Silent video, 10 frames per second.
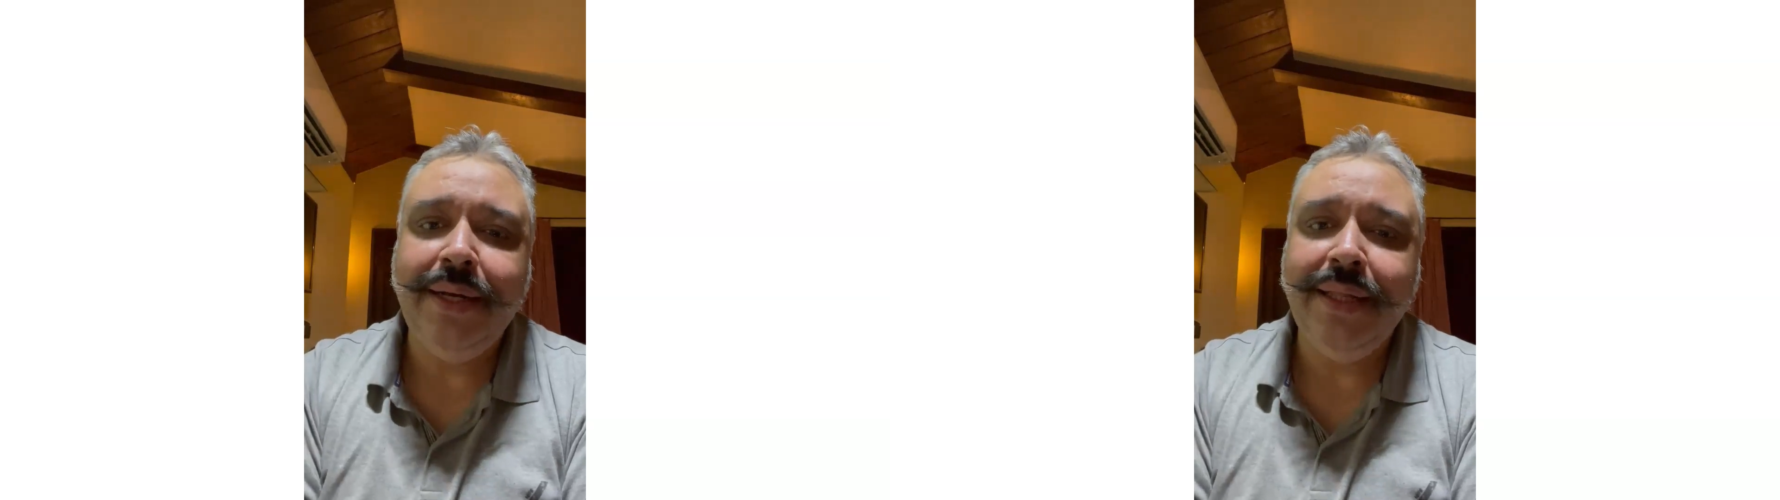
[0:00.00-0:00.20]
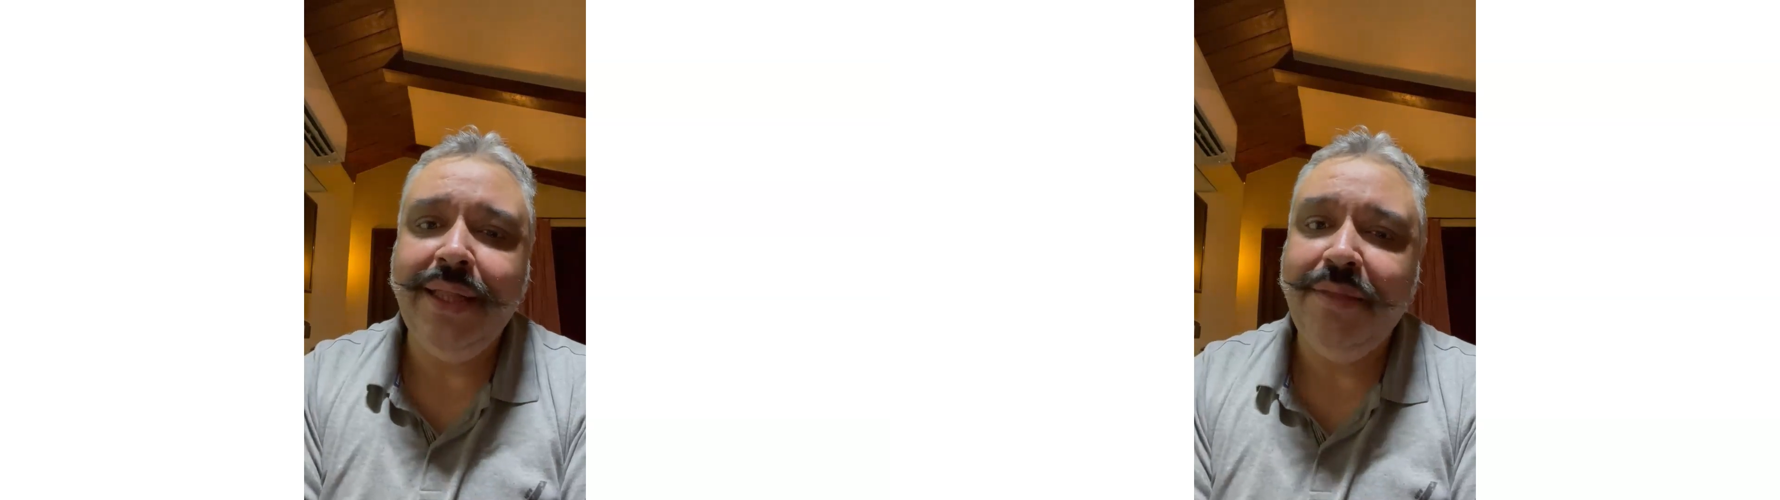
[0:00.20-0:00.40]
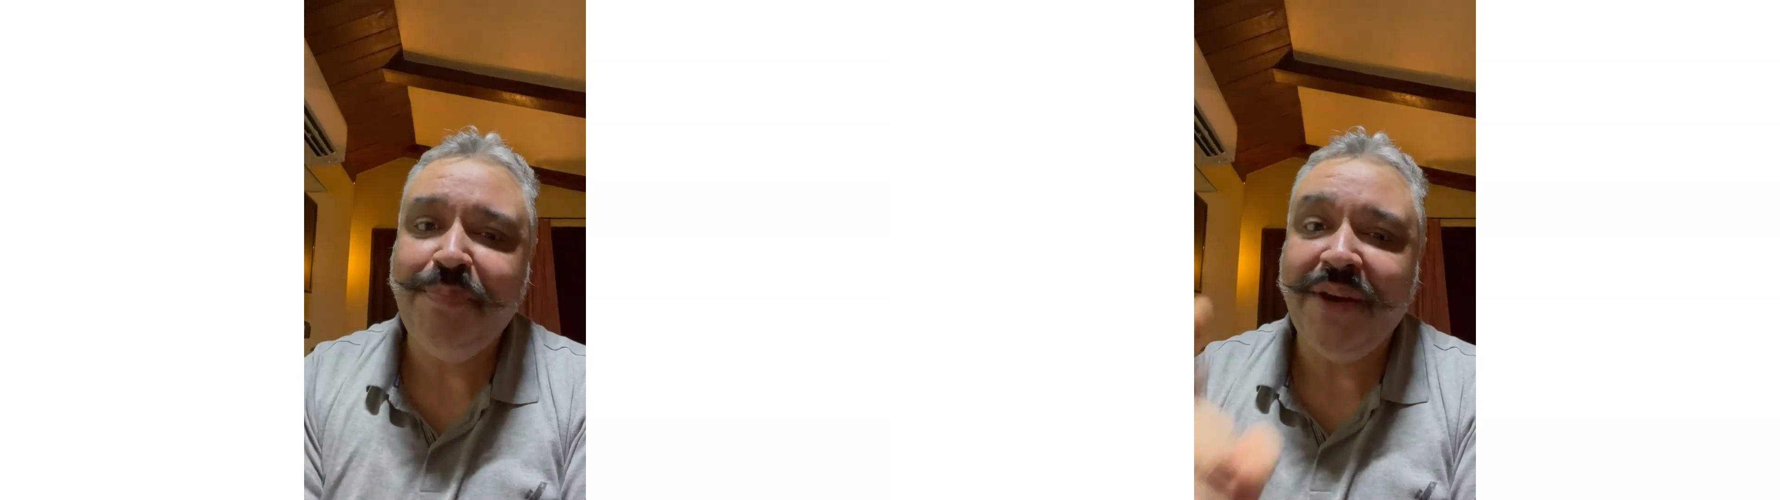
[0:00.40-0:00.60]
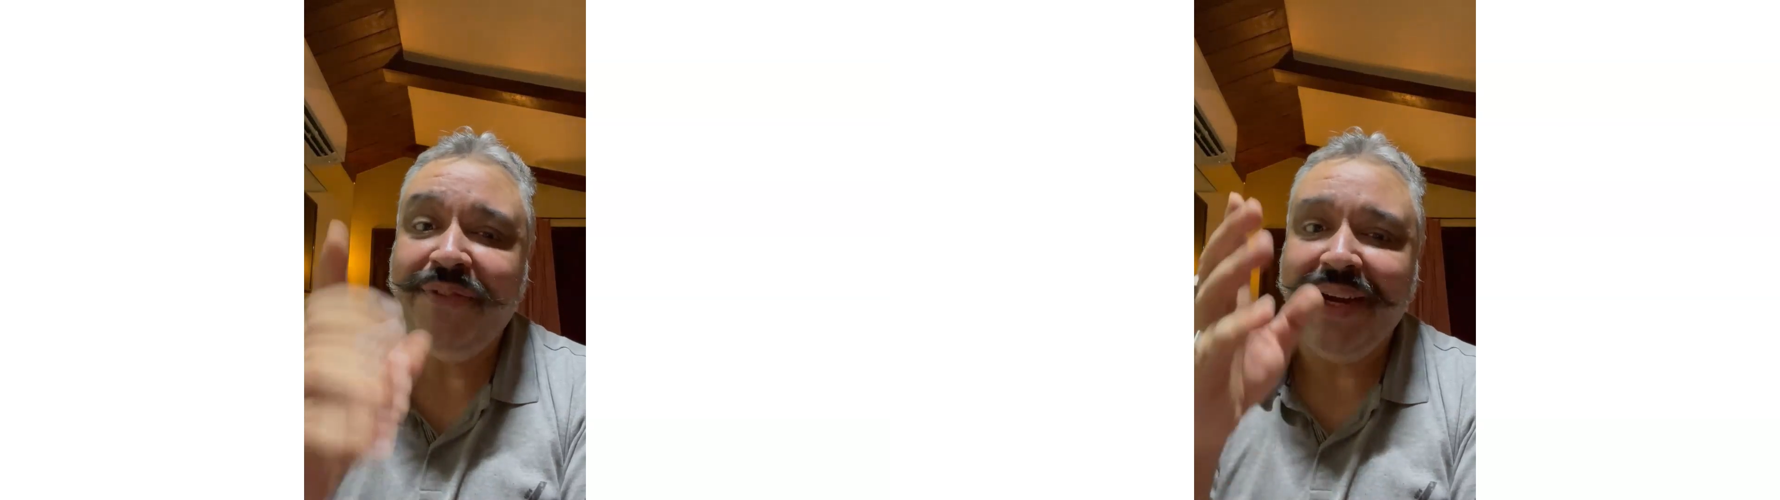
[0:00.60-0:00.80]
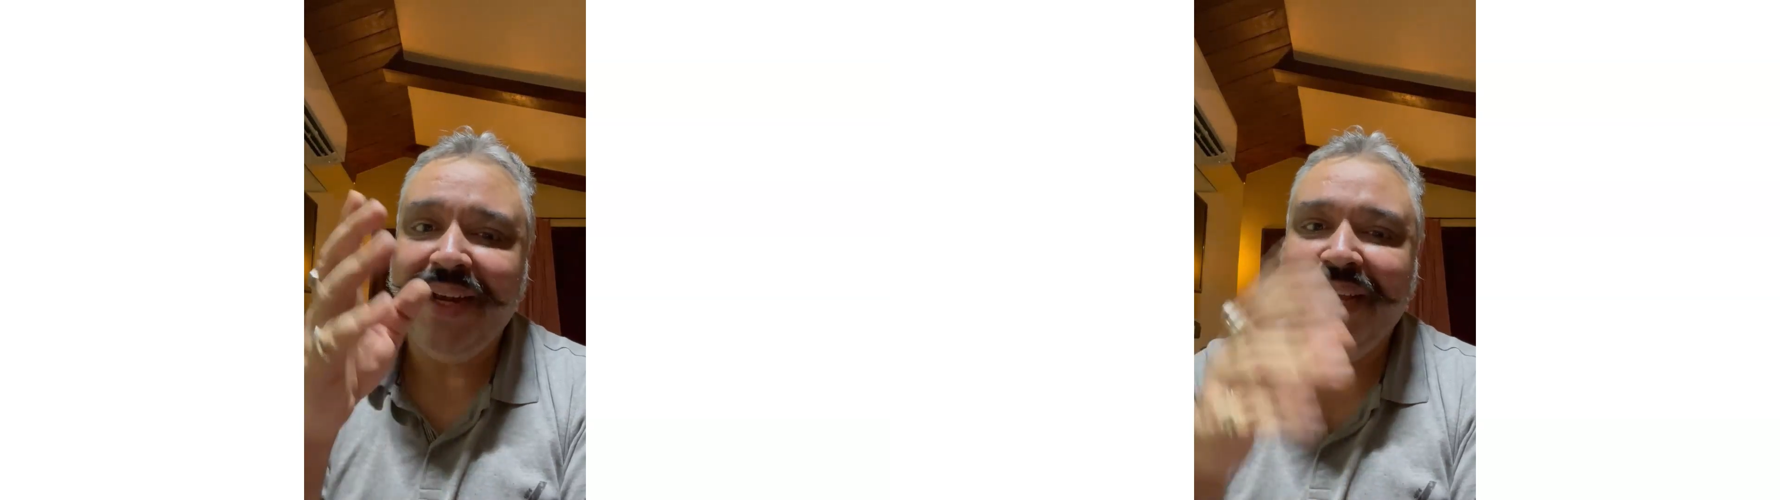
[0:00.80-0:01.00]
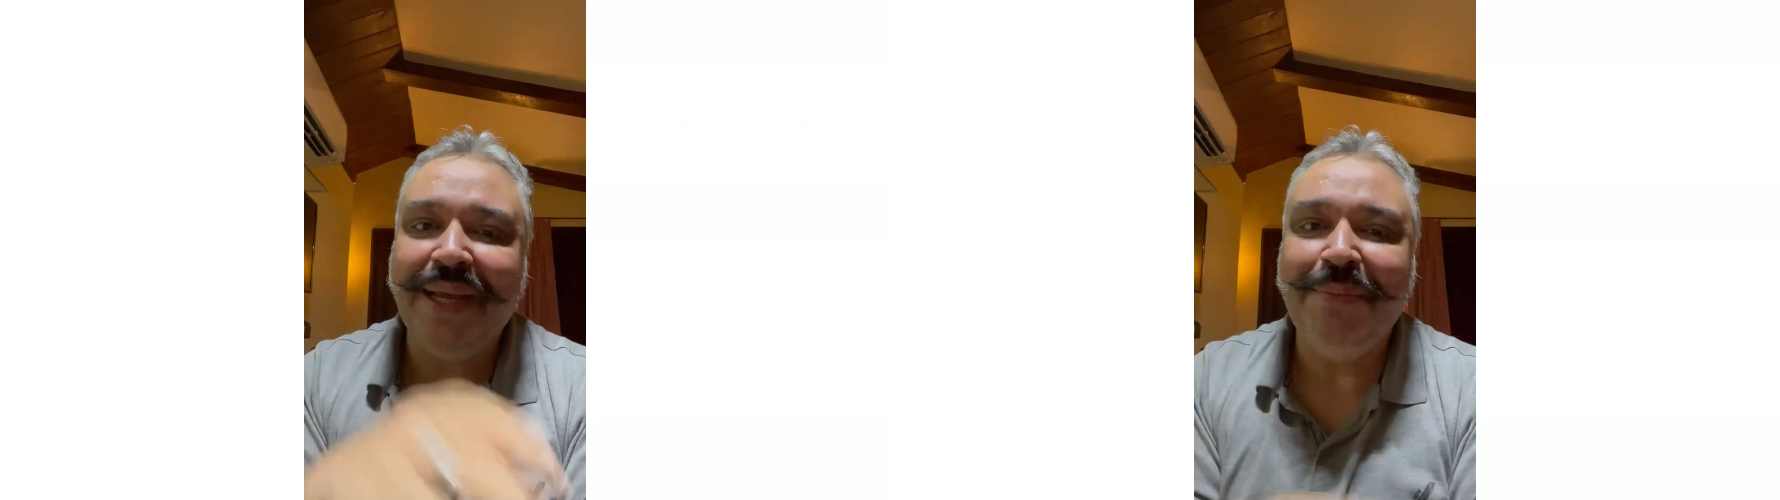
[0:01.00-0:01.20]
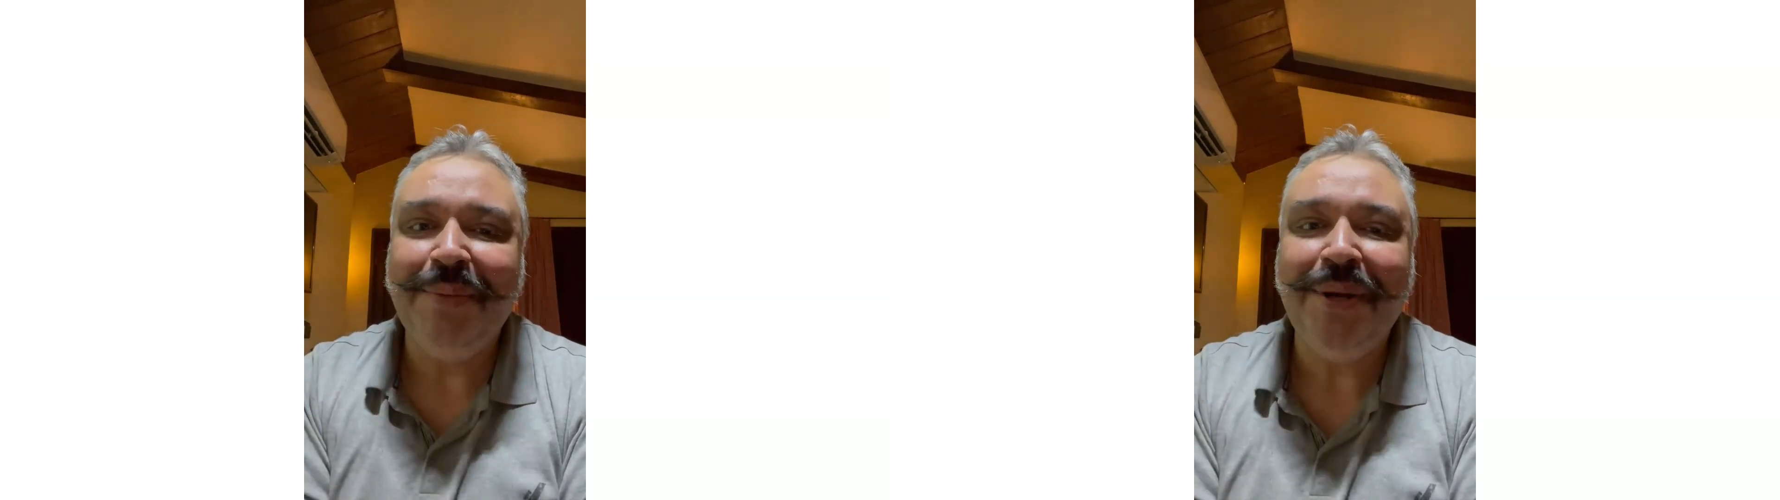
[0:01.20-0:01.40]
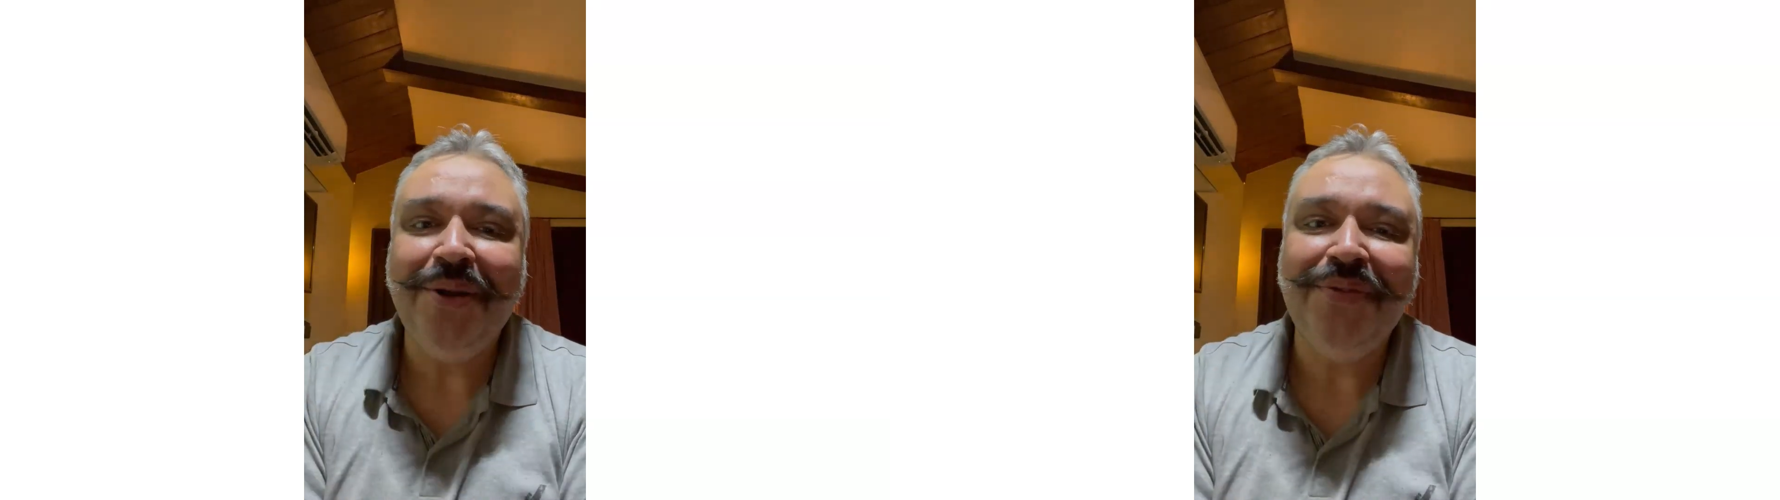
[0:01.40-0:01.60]
10th is perfectly
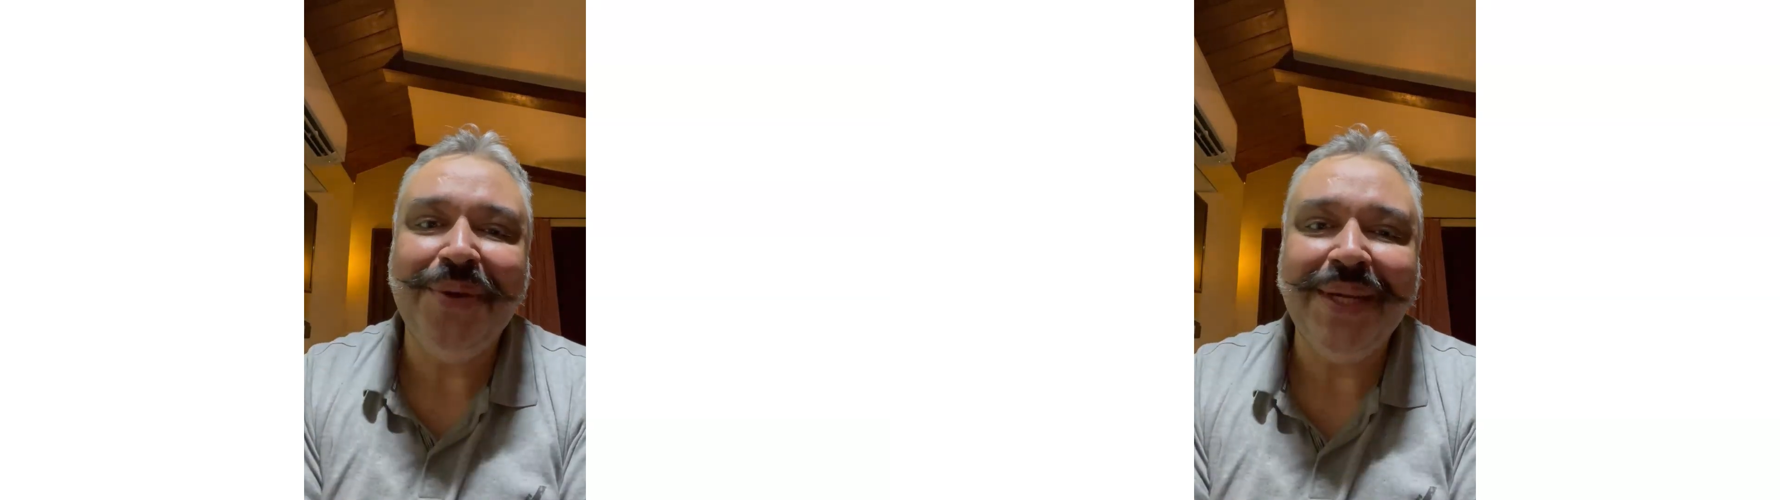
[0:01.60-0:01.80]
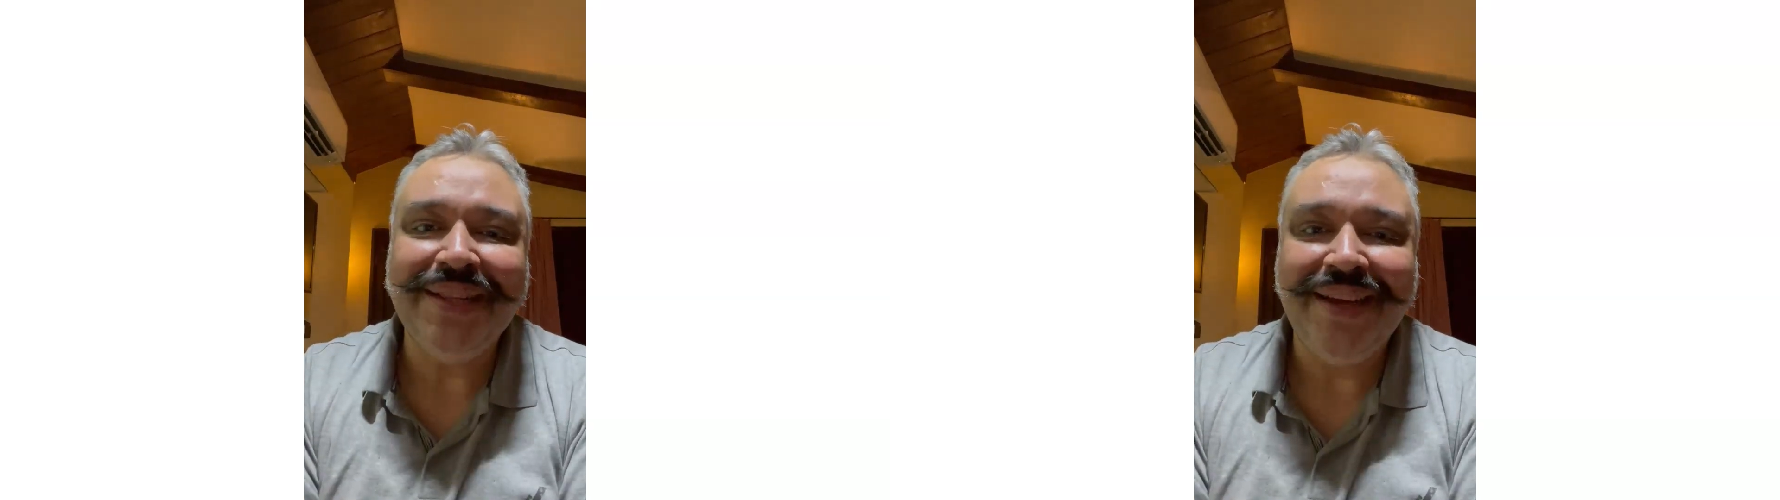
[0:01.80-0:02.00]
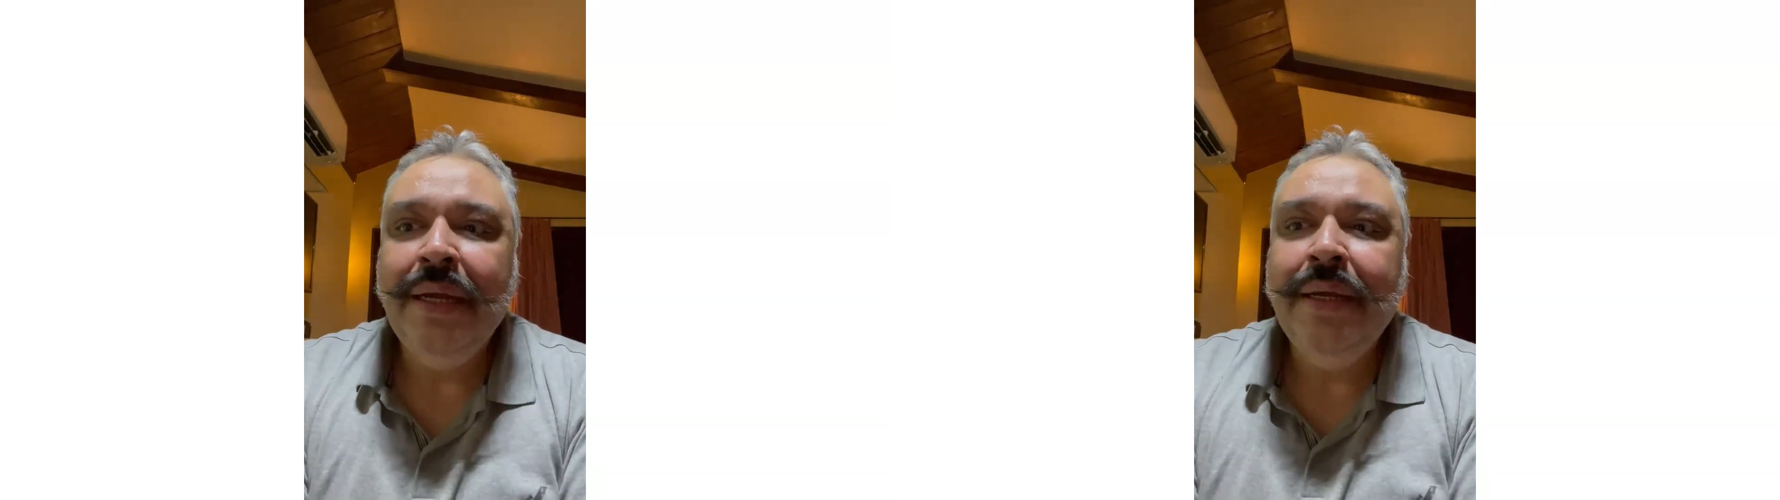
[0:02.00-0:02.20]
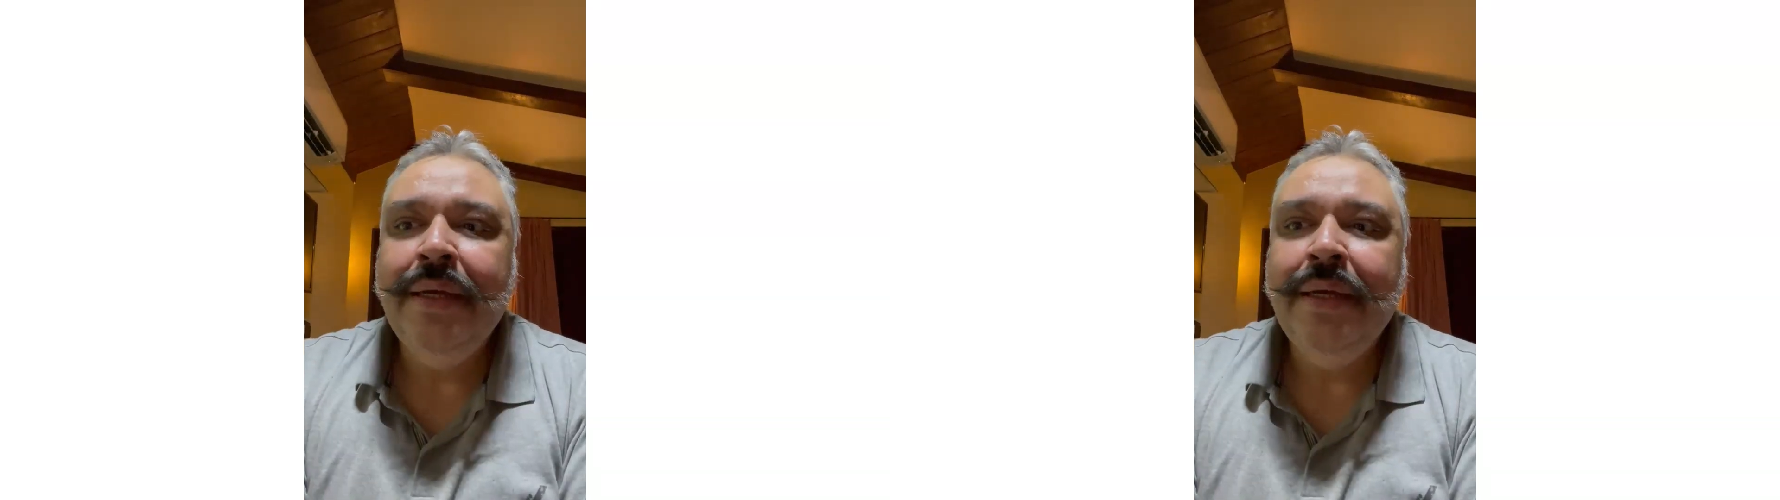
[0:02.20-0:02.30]
capable of doing that.